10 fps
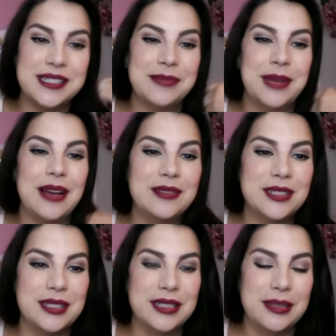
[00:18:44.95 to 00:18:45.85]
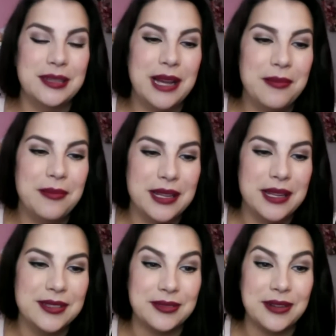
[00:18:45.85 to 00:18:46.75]
about
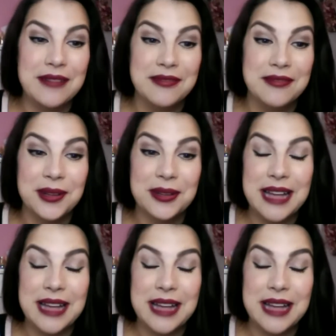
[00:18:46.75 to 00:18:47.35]
Belle's arrival?